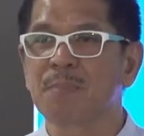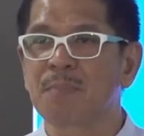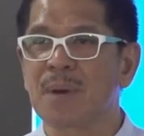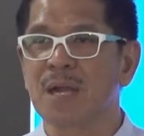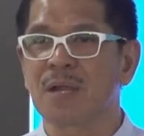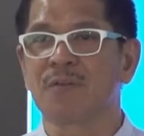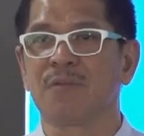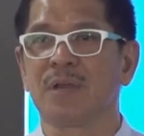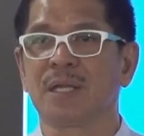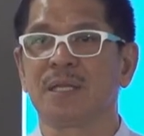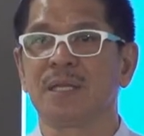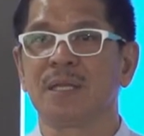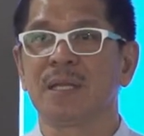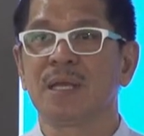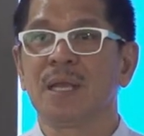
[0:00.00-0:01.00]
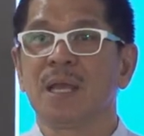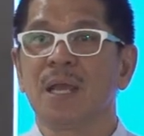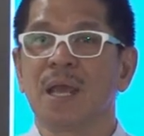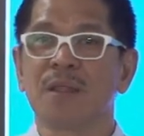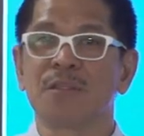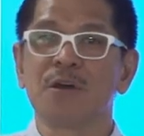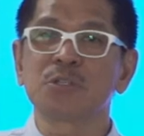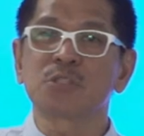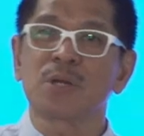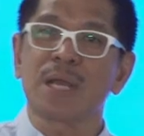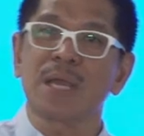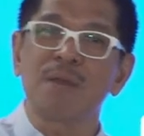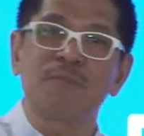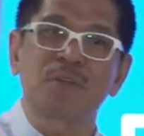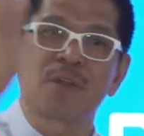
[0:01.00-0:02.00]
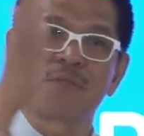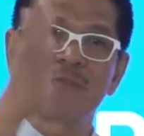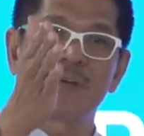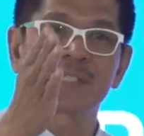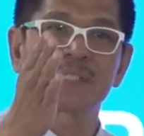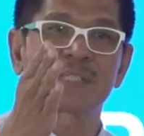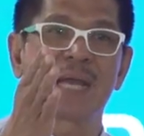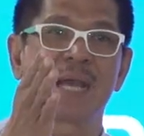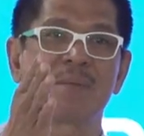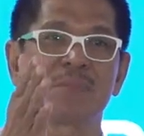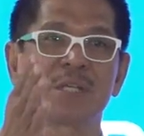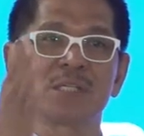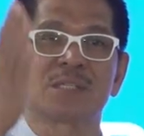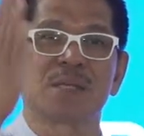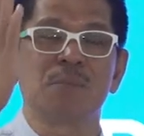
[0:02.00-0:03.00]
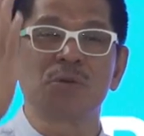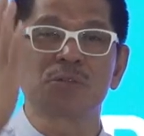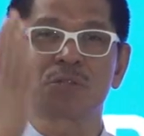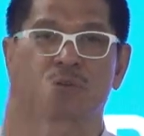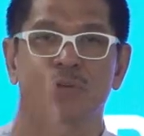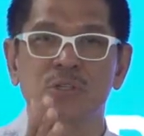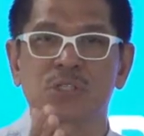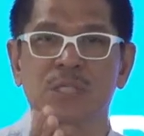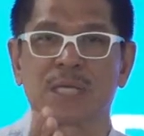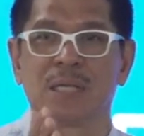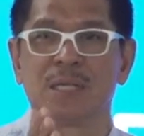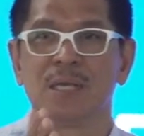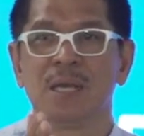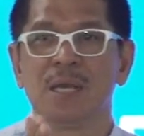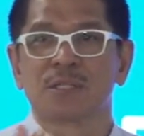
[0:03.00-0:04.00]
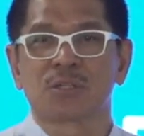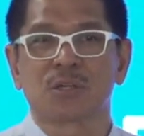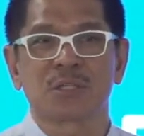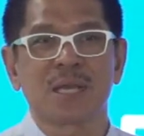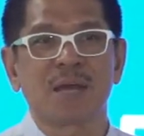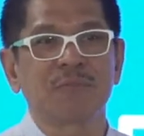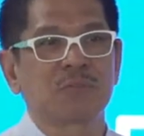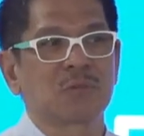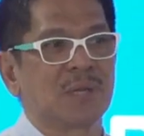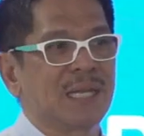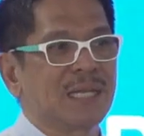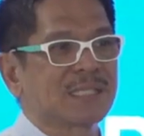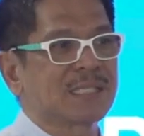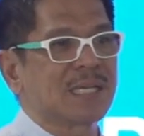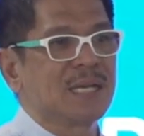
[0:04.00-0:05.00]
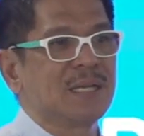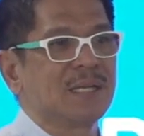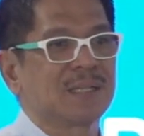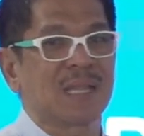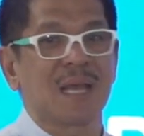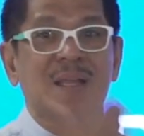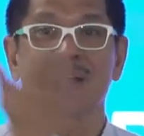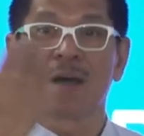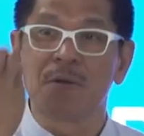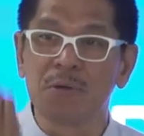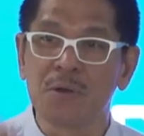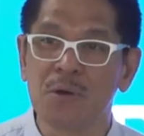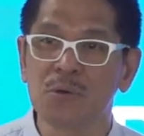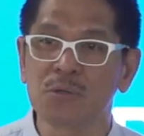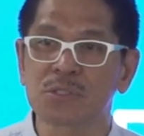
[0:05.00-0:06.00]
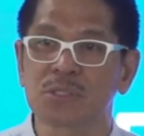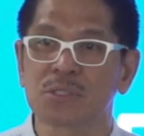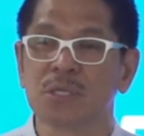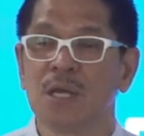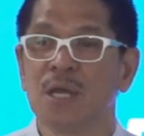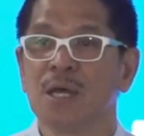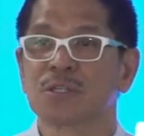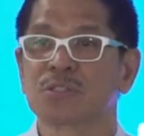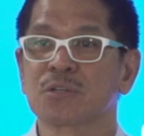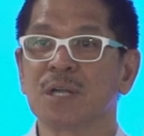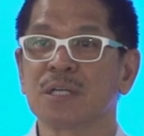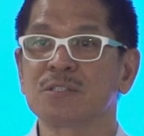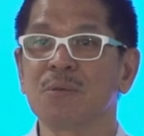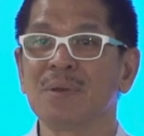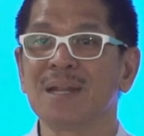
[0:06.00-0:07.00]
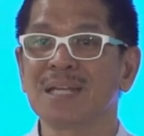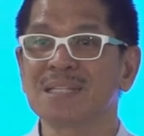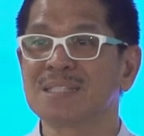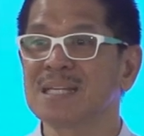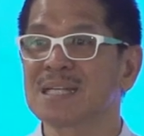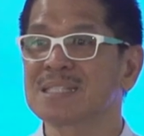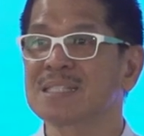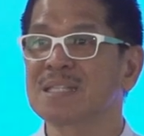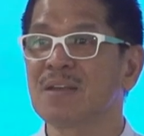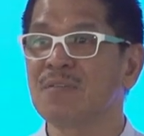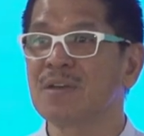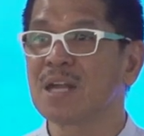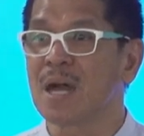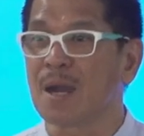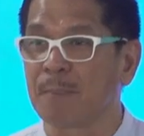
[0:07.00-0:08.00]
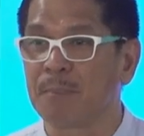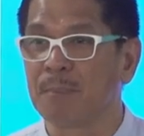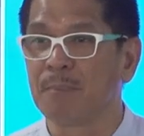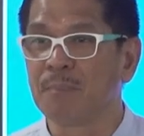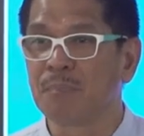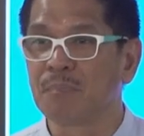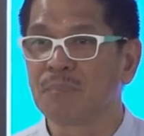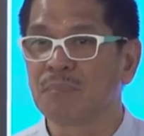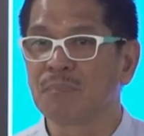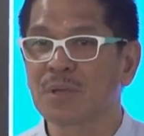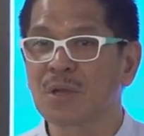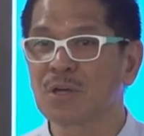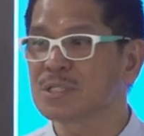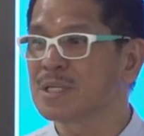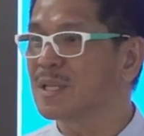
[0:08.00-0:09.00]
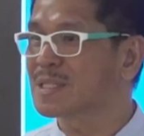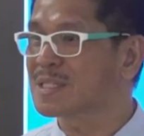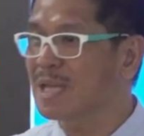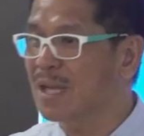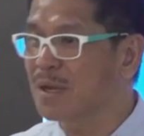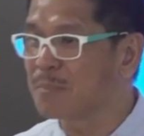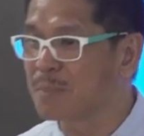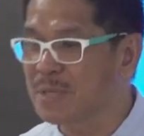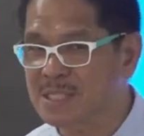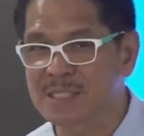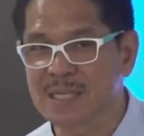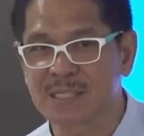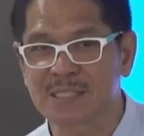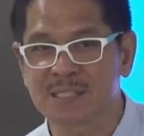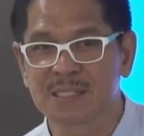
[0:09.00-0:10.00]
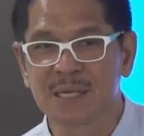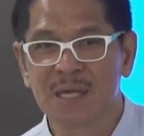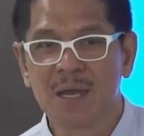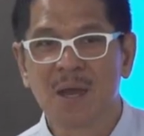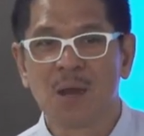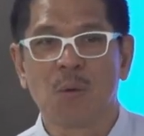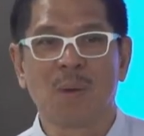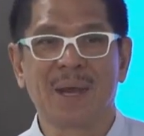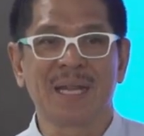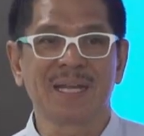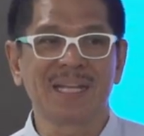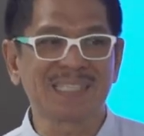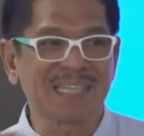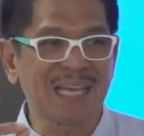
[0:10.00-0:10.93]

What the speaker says: part of it. And those who are here for the first time, this is the most crucial. So that you have to listen, take down notes, so that you will not just give it up. Because in this kind of business, while it is